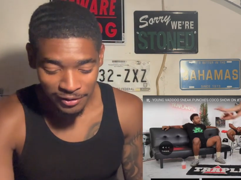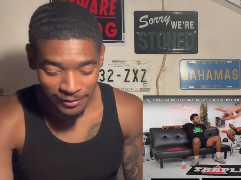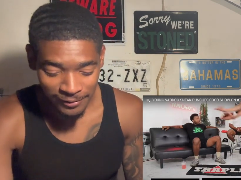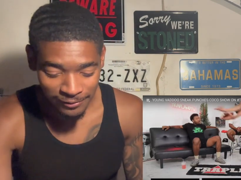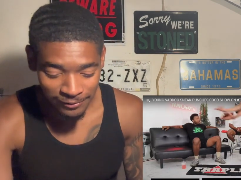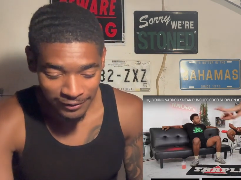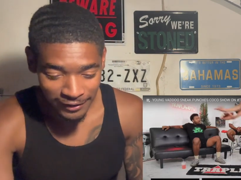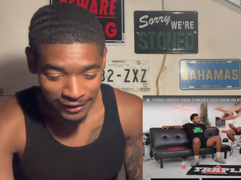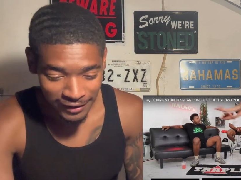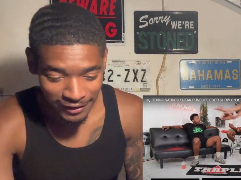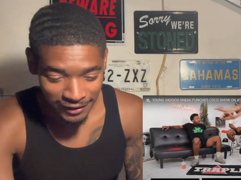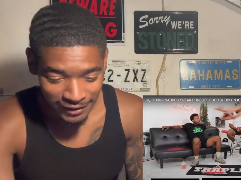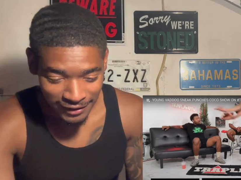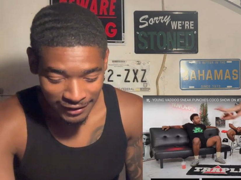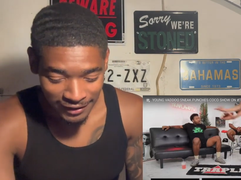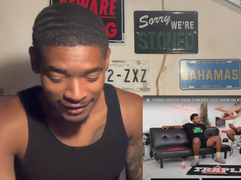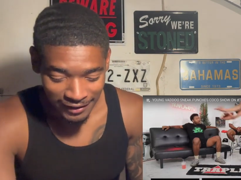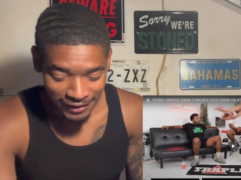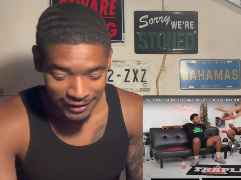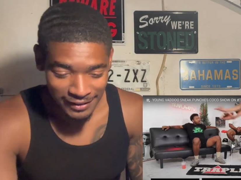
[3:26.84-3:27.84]
the fuck?
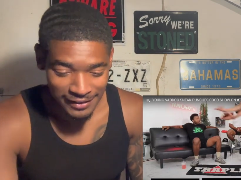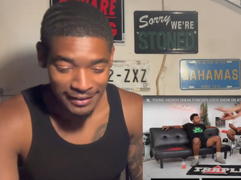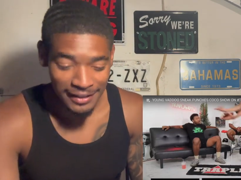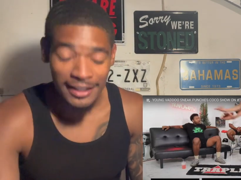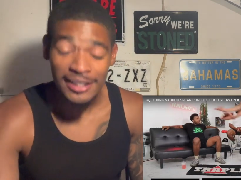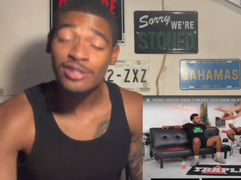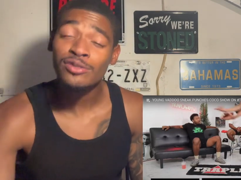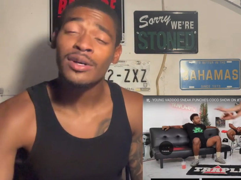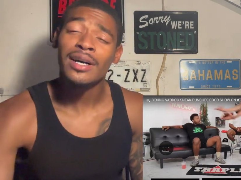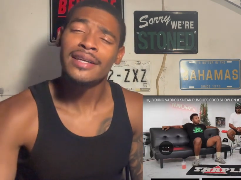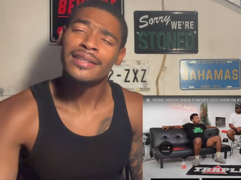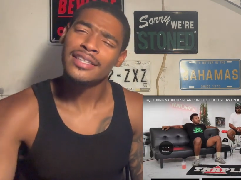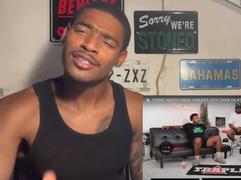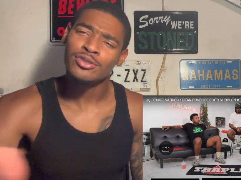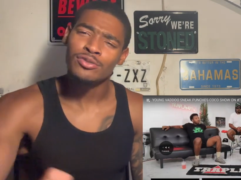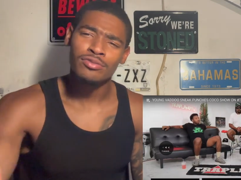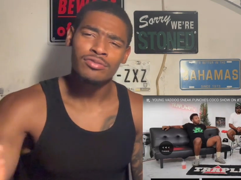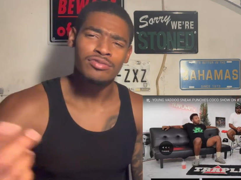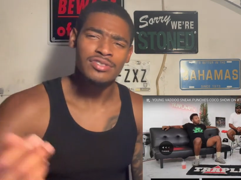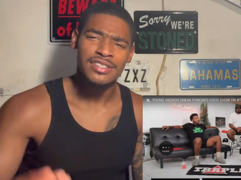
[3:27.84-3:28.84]
He said that's why I
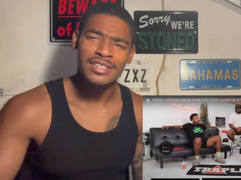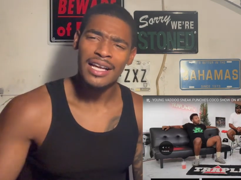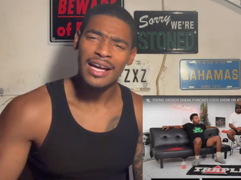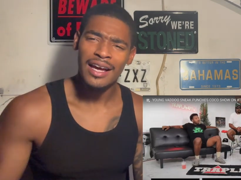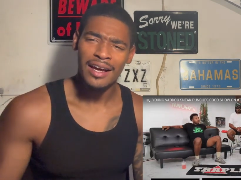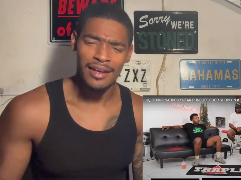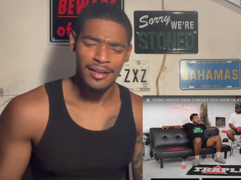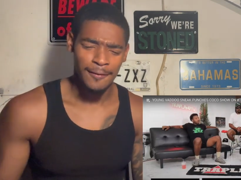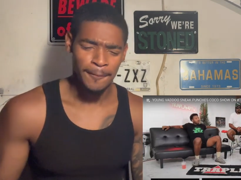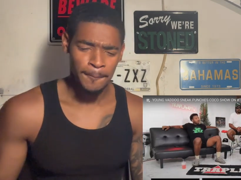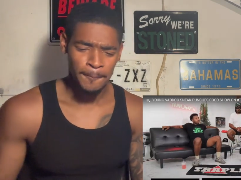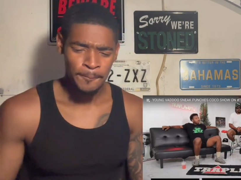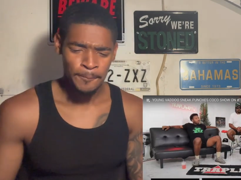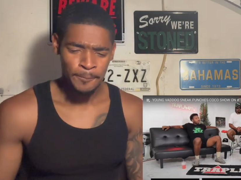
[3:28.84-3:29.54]
let you slide.